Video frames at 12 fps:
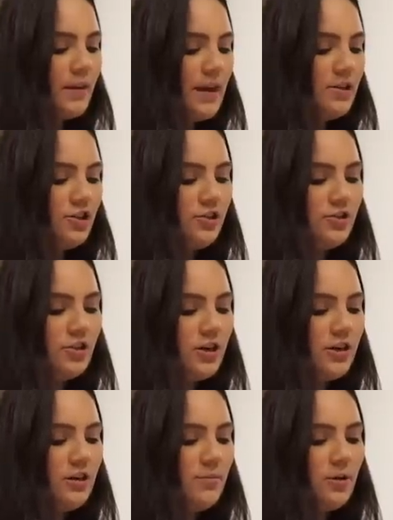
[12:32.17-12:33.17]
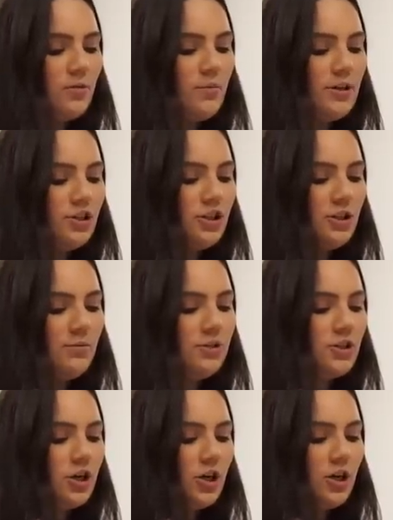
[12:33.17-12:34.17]
I just started the book when she
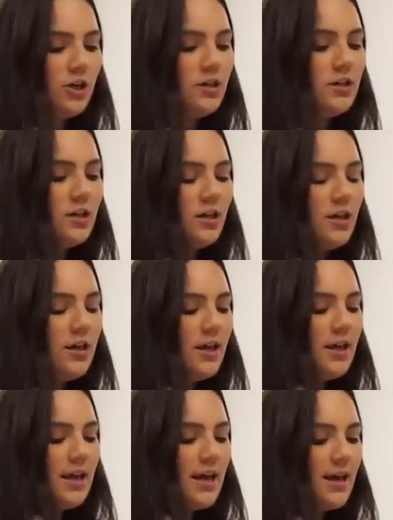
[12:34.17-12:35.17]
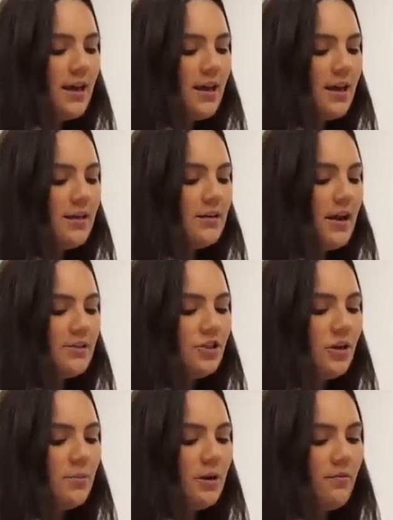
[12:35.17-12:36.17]
returned and I
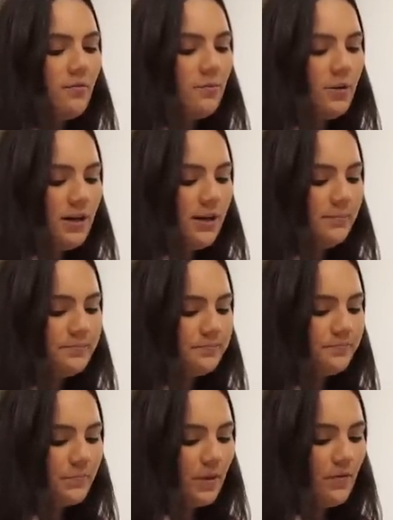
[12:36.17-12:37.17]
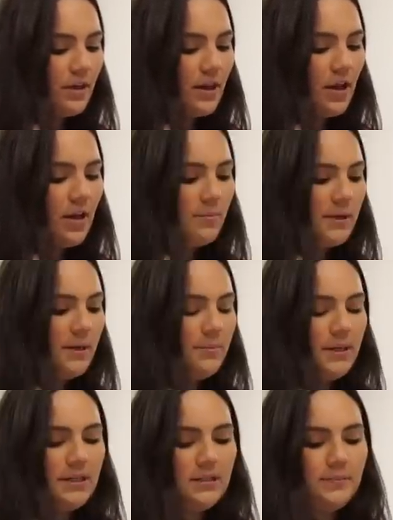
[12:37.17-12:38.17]
took a break from reading for like a hot minute
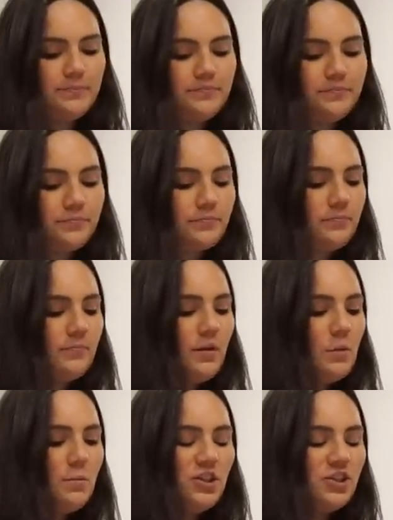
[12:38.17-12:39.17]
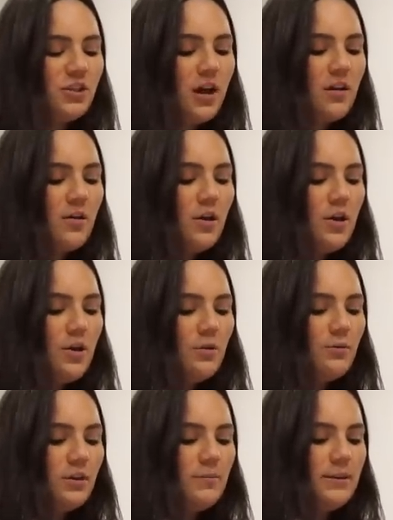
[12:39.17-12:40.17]
because we just got
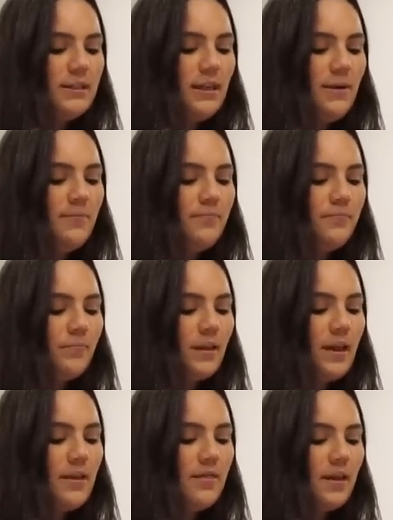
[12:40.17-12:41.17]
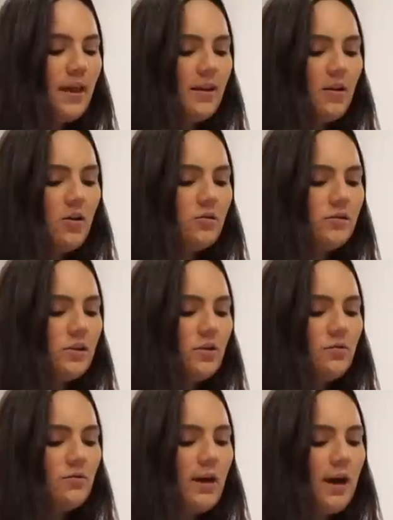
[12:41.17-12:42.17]
really busy and then
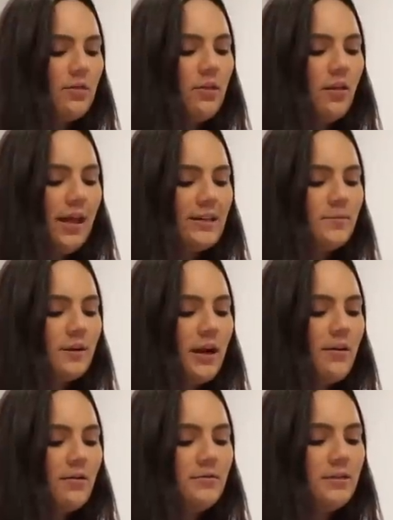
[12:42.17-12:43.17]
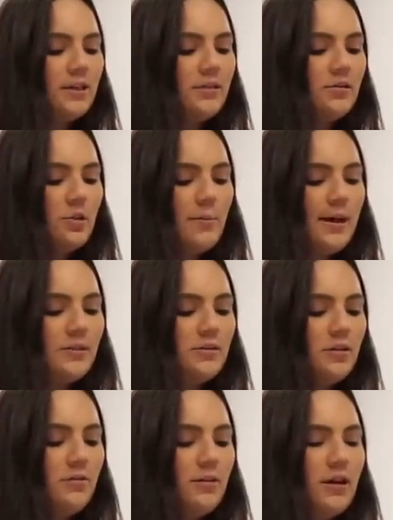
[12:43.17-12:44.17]
also the last book I read was like so bad
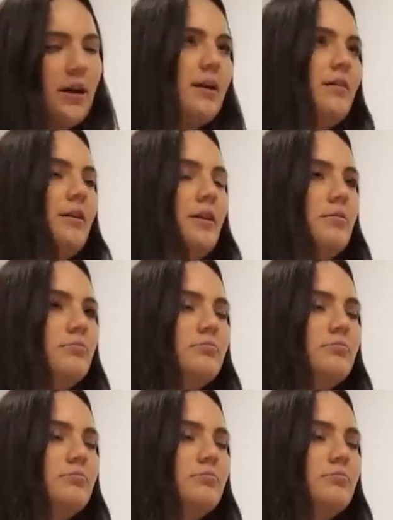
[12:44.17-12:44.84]
so it kind of like